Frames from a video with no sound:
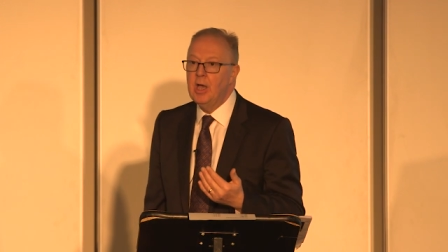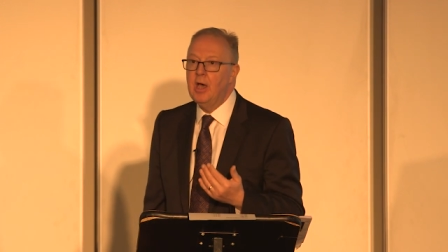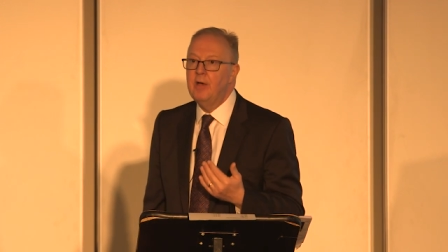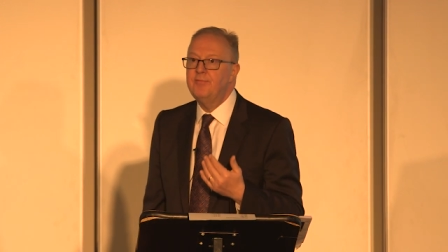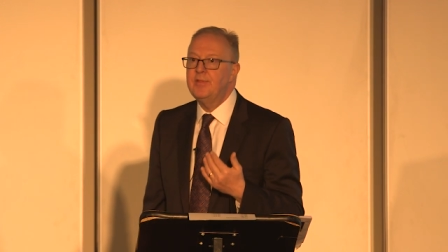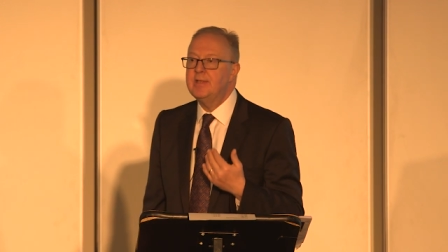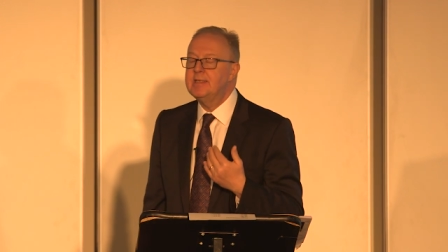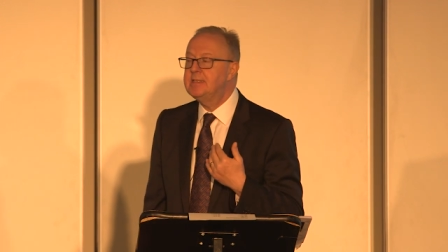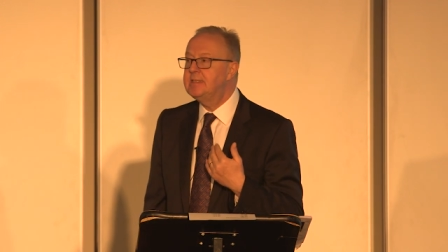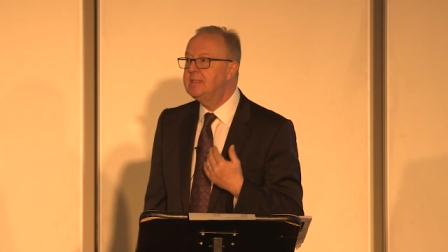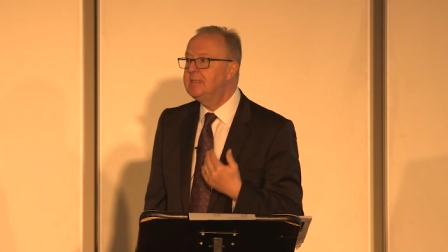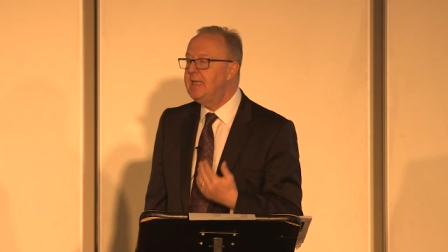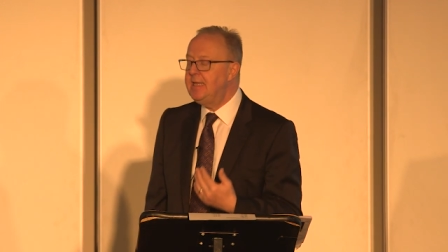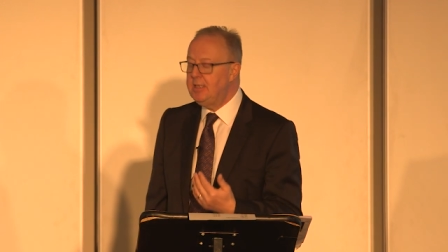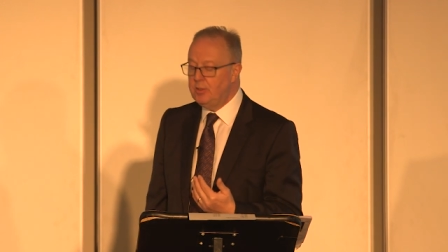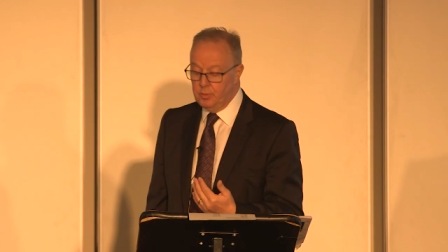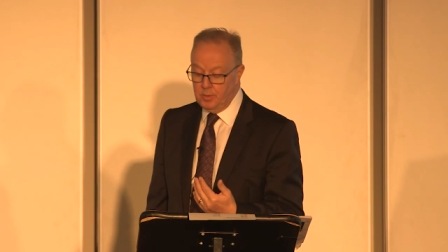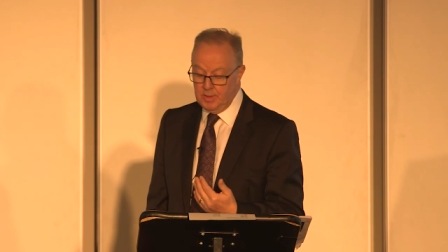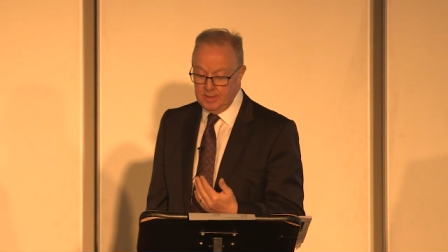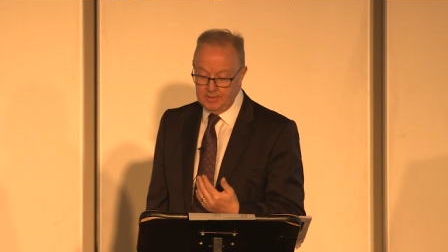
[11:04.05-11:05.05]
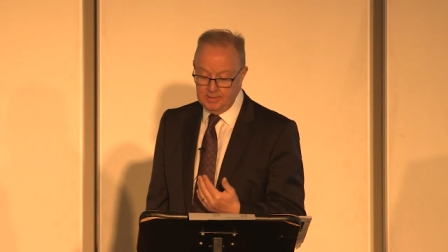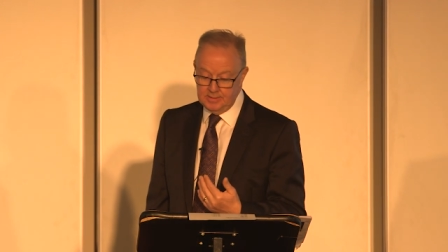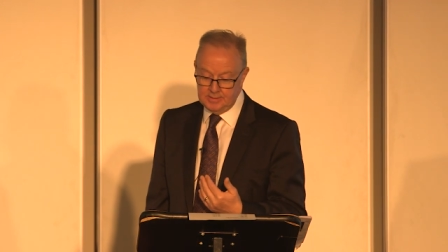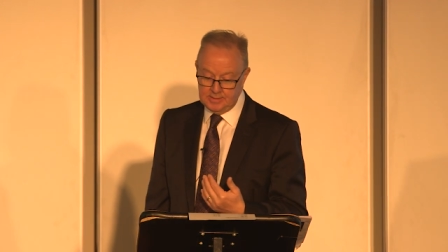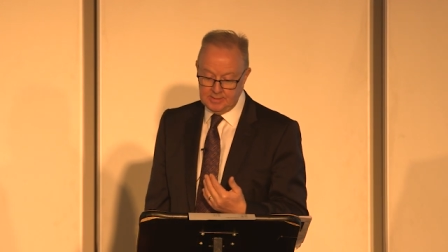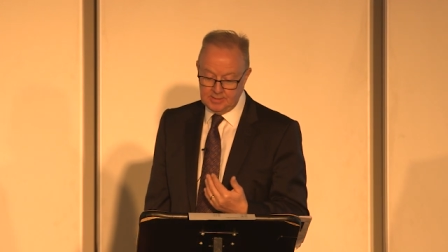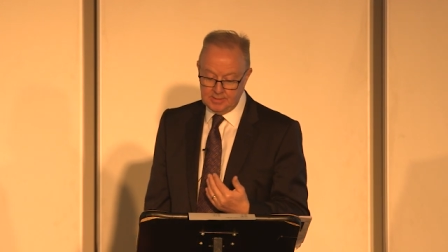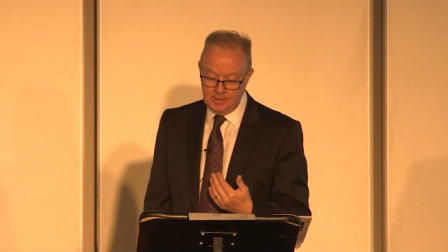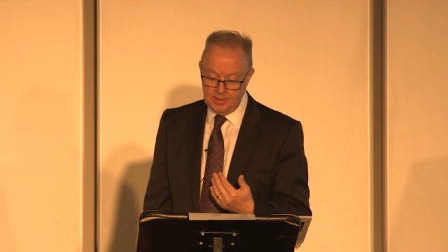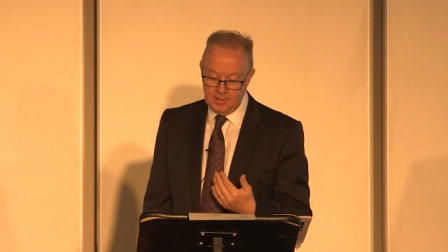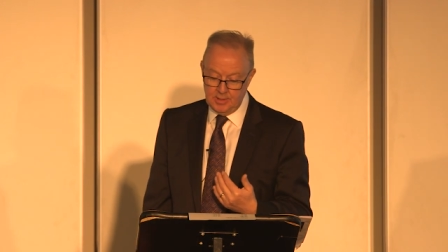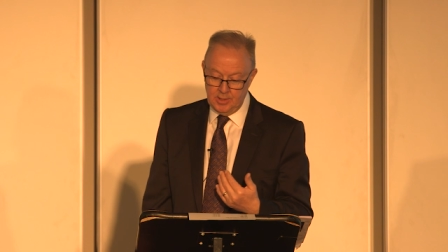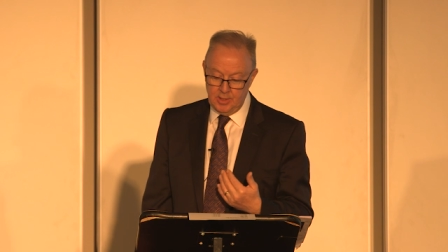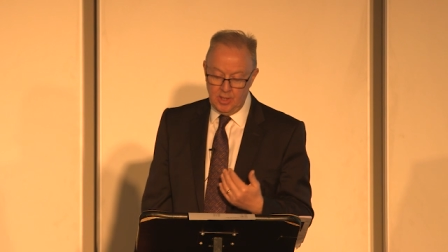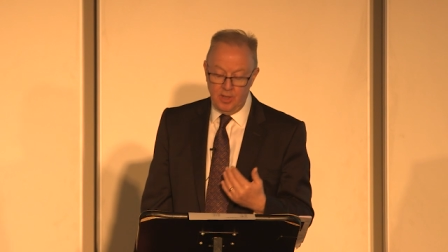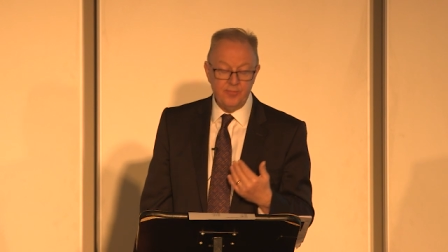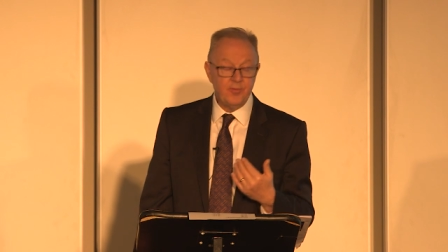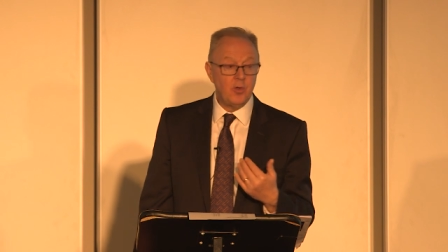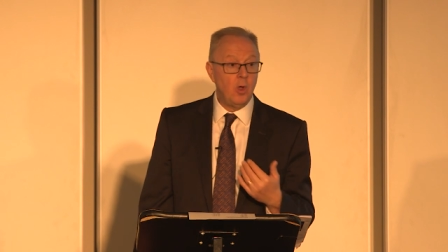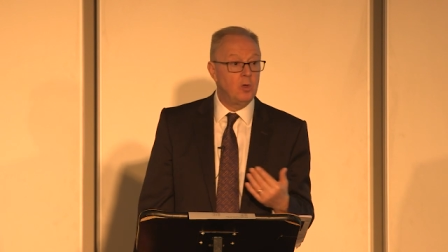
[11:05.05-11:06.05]
of the sequence
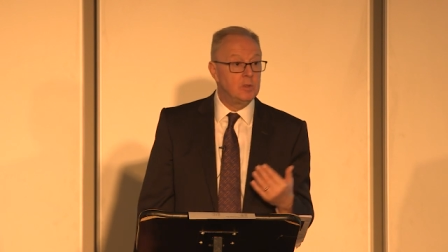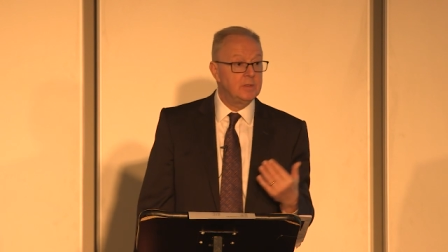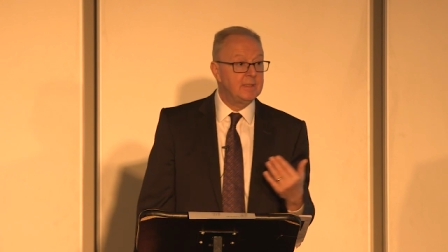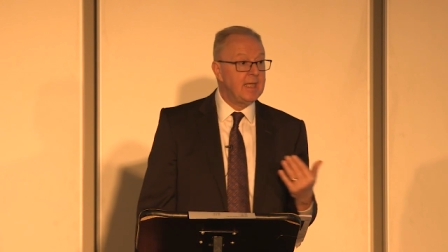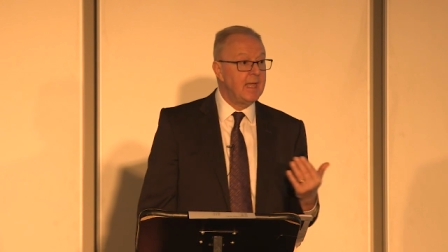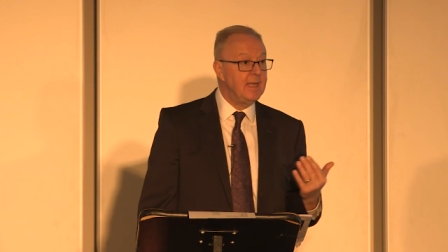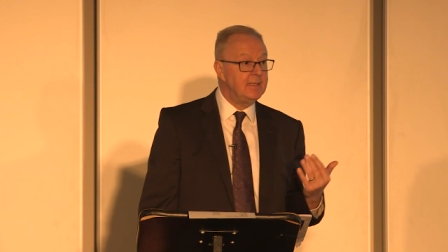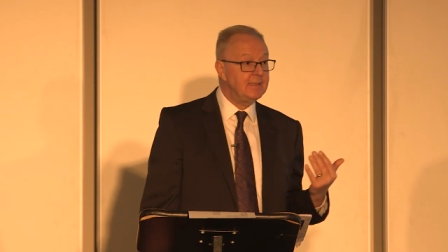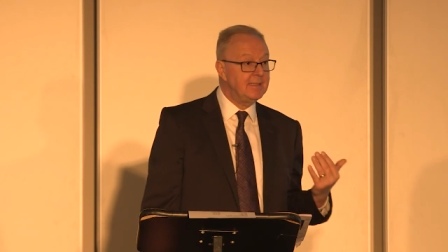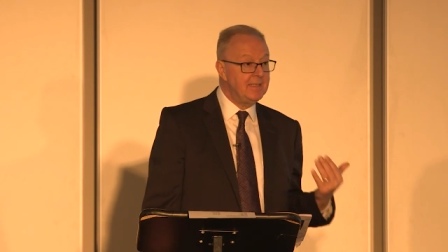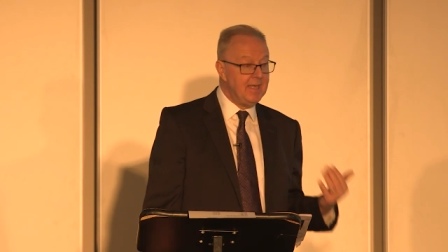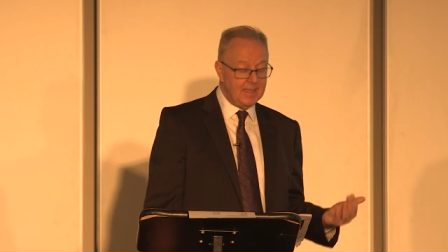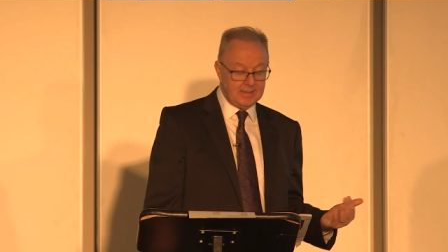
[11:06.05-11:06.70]
of contents